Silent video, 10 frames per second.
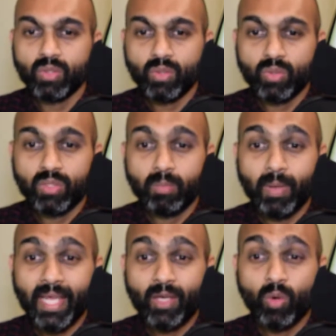Google
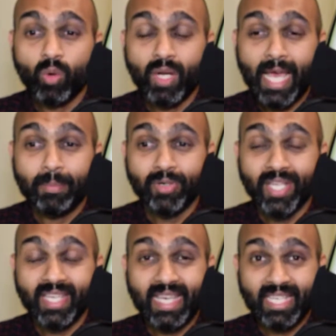Play Core
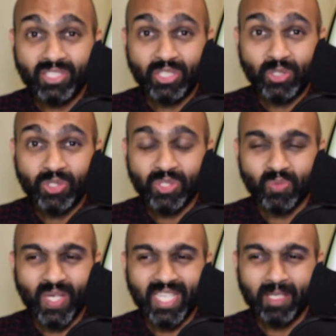Library execution
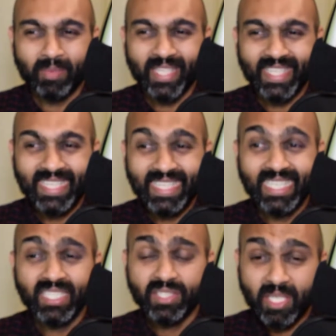vulnerability,
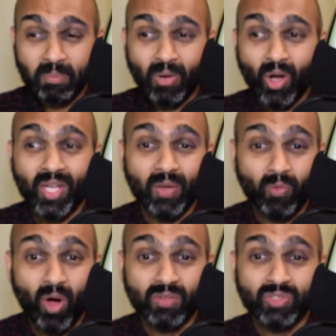TrickBot
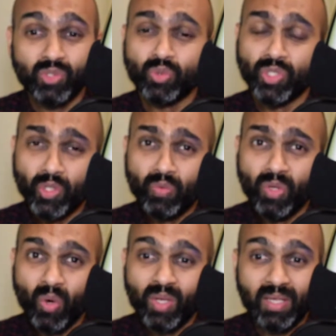evolves to new
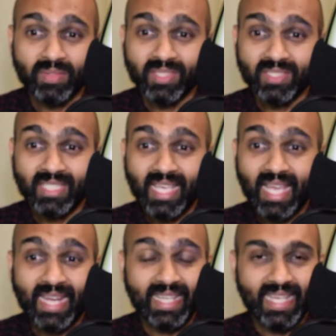low levels
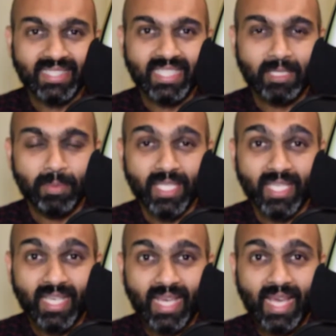and gets creepy,
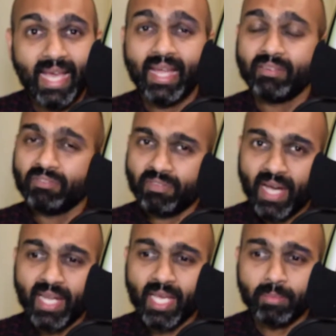and
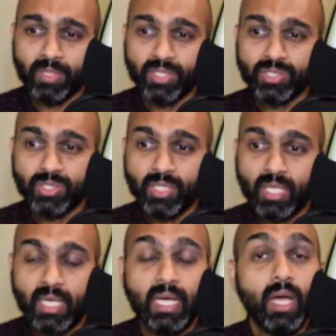FireEye breach.
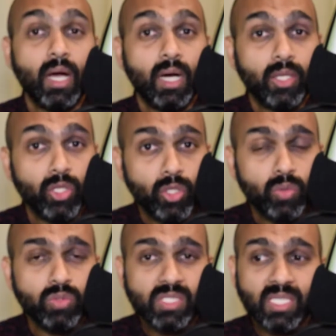A
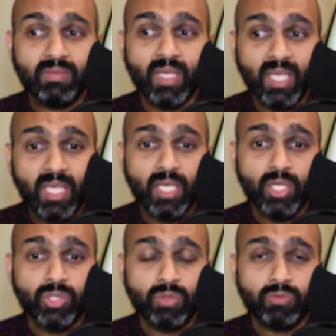new CVE
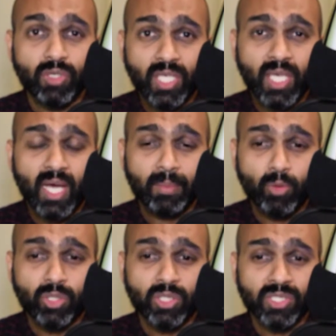issued for Kia
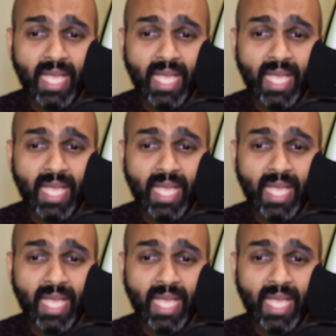Motors